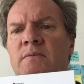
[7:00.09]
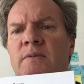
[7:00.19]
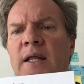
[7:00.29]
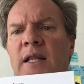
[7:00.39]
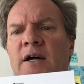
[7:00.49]

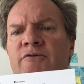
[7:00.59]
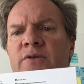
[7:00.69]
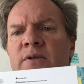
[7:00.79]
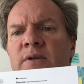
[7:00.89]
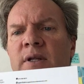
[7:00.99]
they
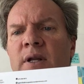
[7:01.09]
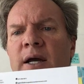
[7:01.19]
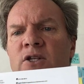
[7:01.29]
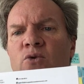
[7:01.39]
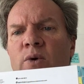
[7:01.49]
left and
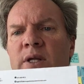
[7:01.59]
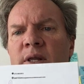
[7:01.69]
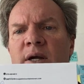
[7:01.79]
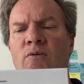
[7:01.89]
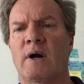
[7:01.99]
9:20
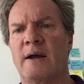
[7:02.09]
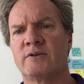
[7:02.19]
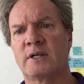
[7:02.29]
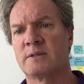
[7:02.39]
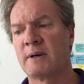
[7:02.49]
they arrived.
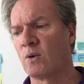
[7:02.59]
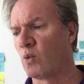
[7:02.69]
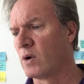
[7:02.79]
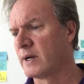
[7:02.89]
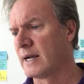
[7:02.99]
So that's about
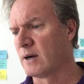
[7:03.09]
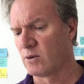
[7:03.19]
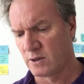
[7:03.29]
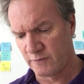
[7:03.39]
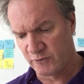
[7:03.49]
1
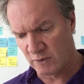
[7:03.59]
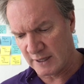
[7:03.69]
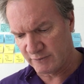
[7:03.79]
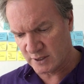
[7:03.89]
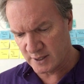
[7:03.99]
hour of
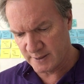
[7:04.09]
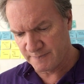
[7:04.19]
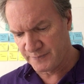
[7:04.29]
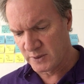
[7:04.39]
drive time.